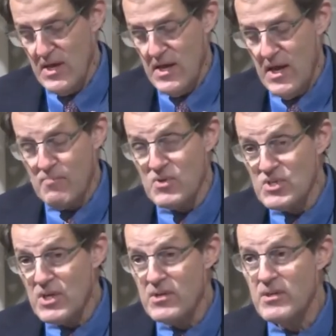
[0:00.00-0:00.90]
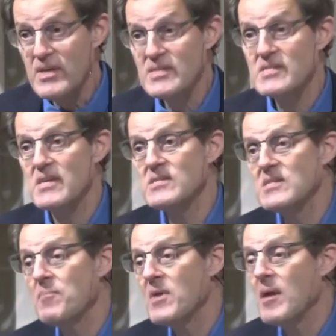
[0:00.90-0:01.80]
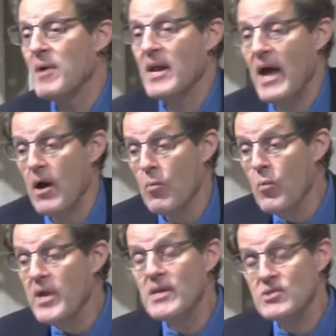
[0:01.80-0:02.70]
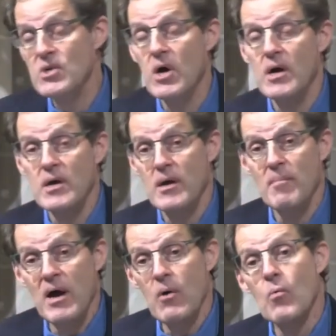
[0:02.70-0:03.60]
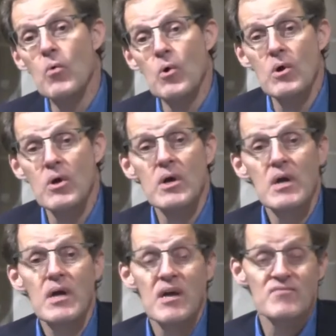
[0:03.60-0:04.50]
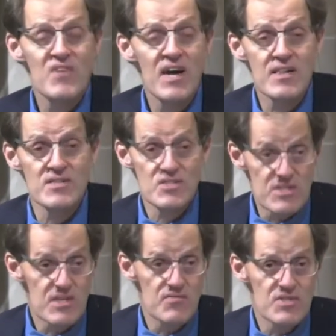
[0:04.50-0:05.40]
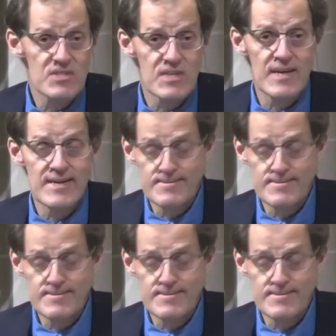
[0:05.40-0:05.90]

And particularly, it says something about how we talk about war and violence even today.